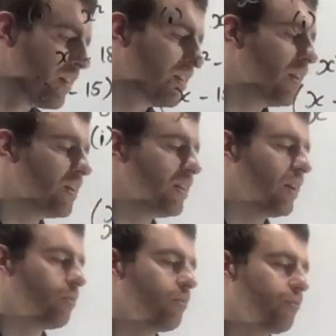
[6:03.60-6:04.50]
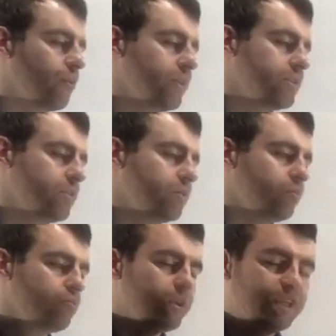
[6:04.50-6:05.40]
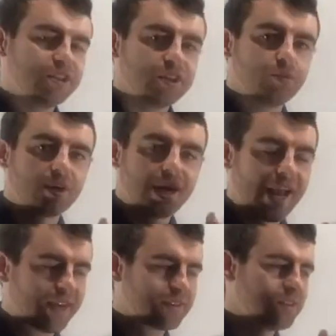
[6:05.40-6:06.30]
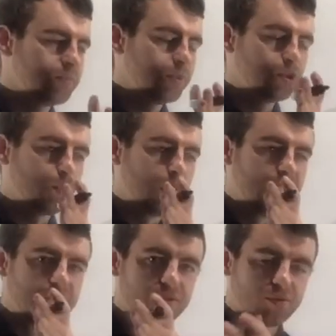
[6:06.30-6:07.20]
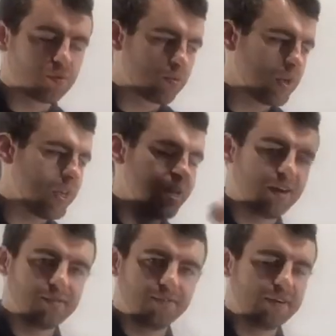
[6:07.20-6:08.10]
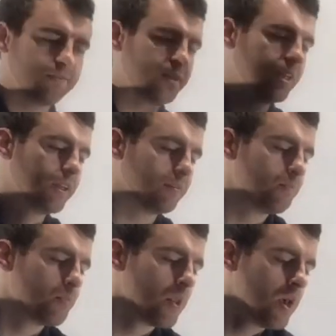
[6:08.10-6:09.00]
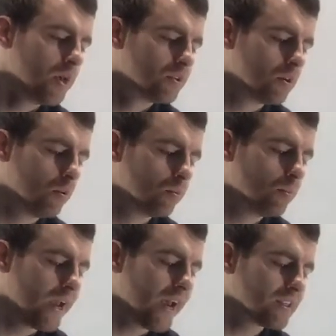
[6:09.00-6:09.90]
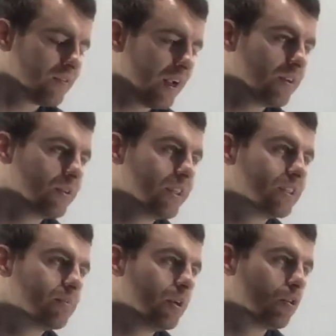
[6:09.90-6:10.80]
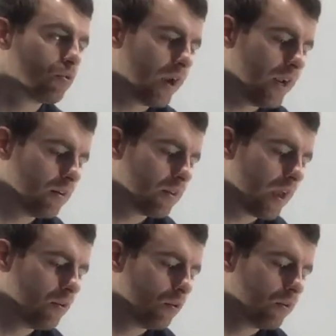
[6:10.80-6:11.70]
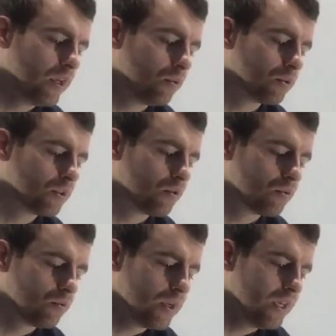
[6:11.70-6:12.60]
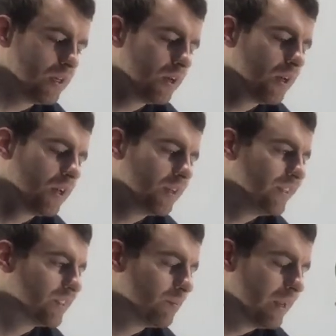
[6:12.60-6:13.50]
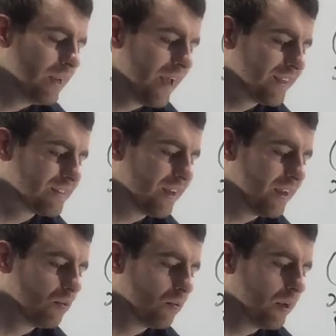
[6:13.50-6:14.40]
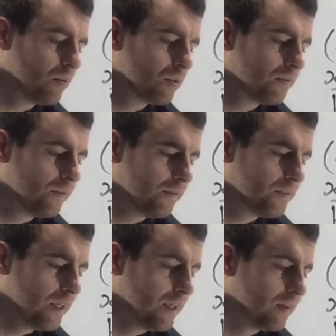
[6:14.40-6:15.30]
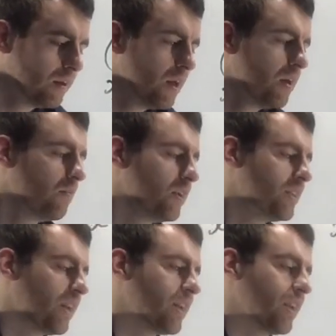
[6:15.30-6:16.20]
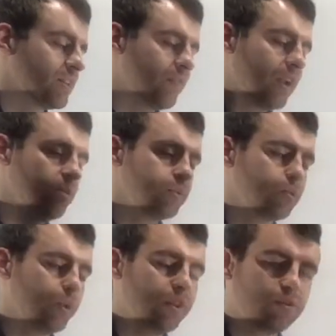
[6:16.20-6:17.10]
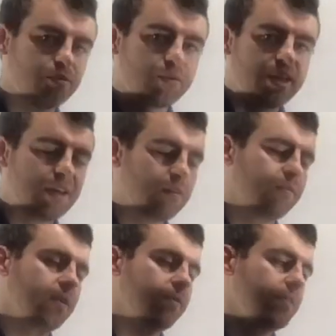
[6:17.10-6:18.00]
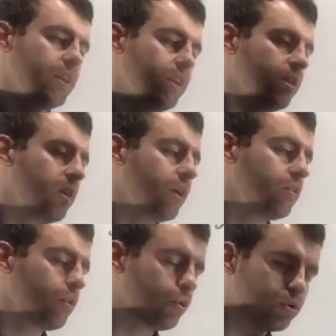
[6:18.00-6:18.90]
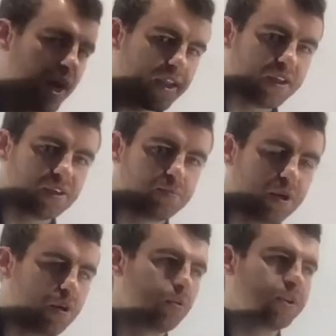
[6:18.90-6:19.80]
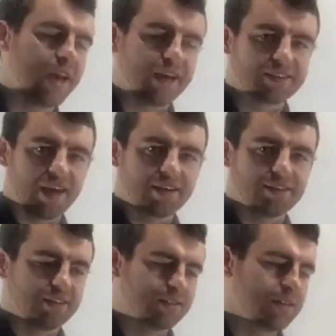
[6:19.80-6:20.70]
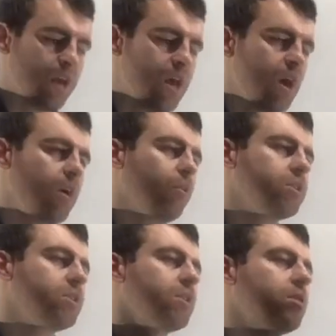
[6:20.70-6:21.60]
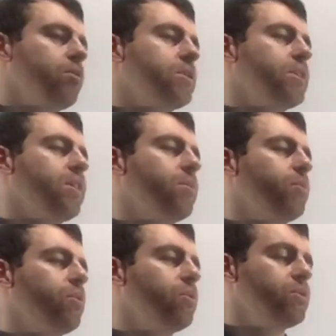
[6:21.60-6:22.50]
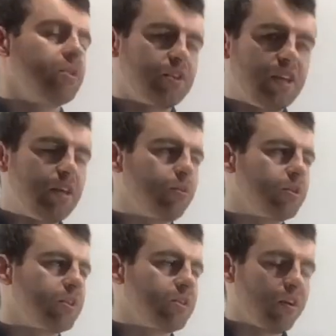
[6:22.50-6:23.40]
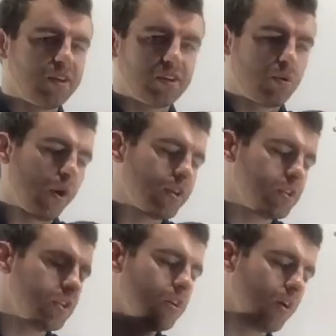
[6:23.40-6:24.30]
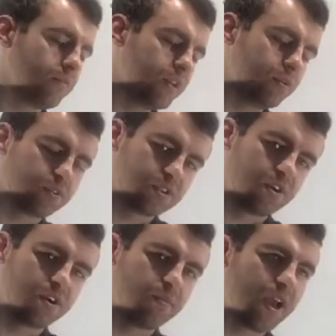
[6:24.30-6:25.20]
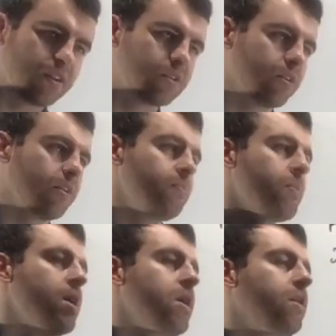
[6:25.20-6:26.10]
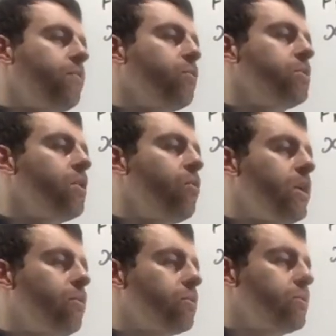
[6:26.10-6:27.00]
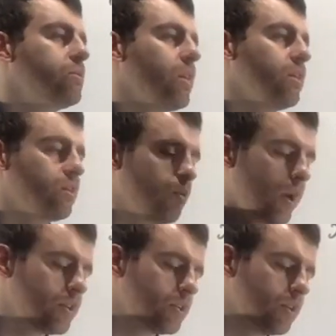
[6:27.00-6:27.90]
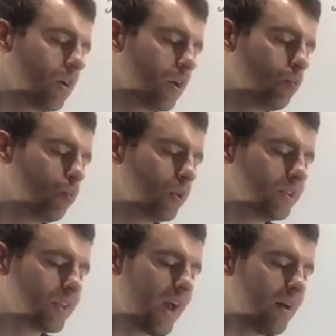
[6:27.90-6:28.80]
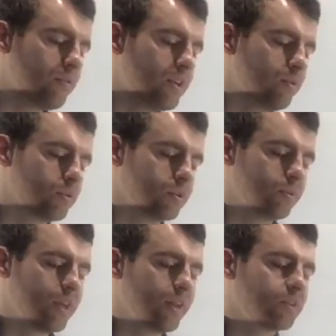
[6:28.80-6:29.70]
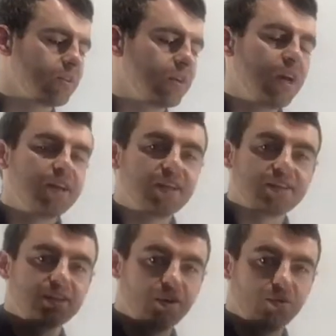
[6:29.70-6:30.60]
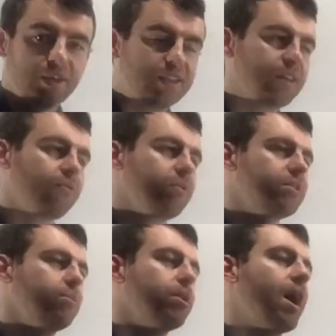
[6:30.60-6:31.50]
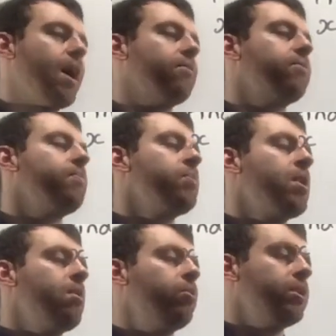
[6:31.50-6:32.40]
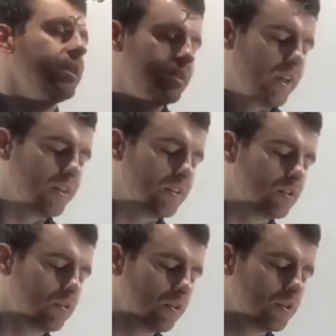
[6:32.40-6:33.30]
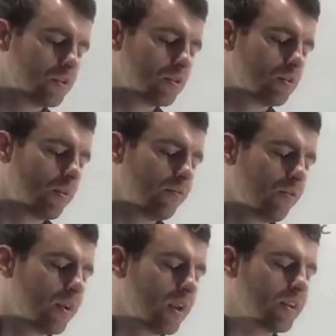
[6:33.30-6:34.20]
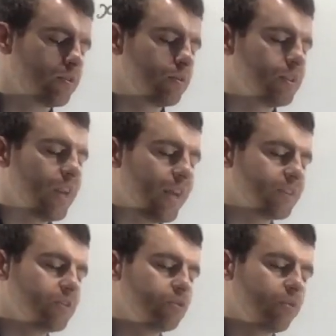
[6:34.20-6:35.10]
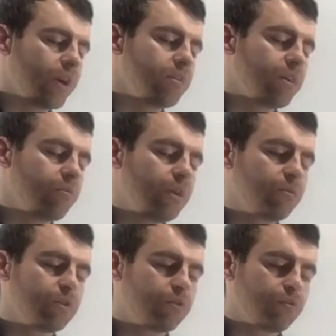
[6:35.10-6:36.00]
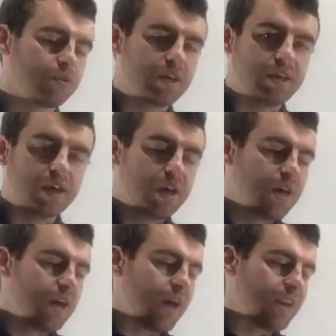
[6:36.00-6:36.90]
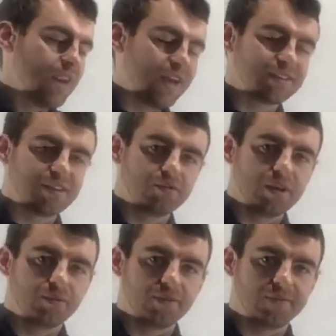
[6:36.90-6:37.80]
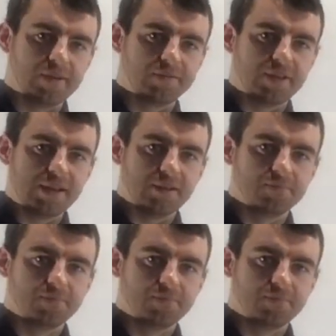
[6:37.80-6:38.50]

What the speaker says: Clearly, I'm referring to the region where x is between 3 and 15. So my x value, it needs to be greater than or equal to 3. It needs to be less than or equal to 15. If I take an x value between 3 and 15, the quadratic is below the x-axis. I want you to notice there that because there's an equal to sign in the question, I have an equal to sign in my answer. If there was no equal to sign in the question, I wouldn't have an equal to in the answer. That's the only difference it would have. But in this case it does, so my final answer is that x is greater than or equal to 3 and less than or equal to 15.